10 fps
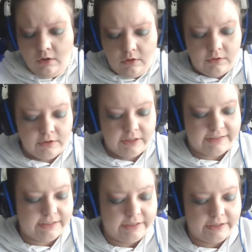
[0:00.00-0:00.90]
Let's
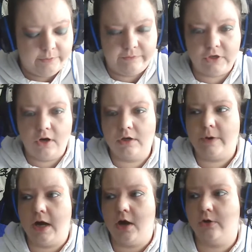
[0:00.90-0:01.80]
see, we've talked
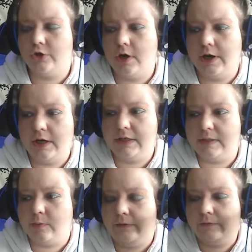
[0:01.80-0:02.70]
about drinks,
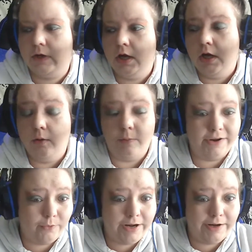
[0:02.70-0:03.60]
by
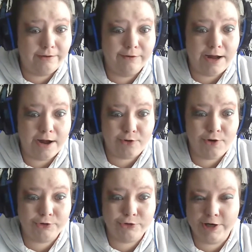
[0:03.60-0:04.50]
the way,
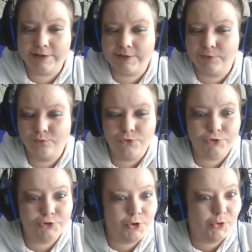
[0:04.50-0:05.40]
alcohol drinks,
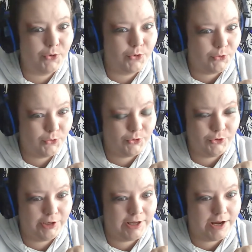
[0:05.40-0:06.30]

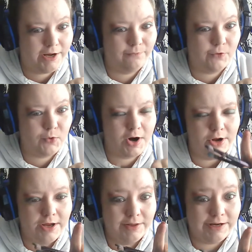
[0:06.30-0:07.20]
totally game for.
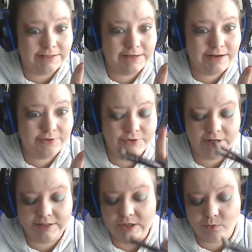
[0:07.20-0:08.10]
That's another
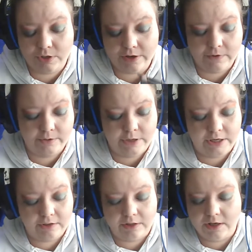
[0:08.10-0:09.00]
thing, so whenever you're
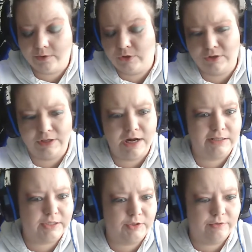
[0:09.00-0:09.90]
making them, you can add
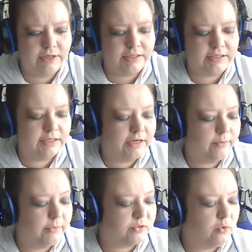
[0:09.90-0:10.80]
certain things to
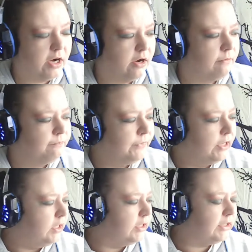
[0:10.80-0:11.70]
them as well,
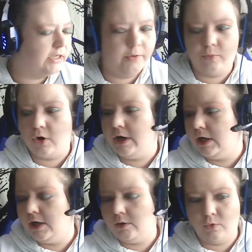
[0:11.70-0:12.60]
to bring
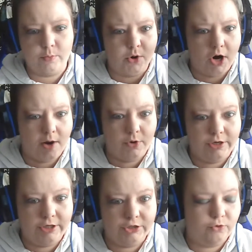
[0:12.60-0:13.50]
in what
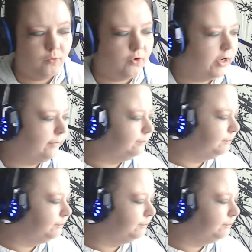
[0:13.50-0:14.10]
properties you want.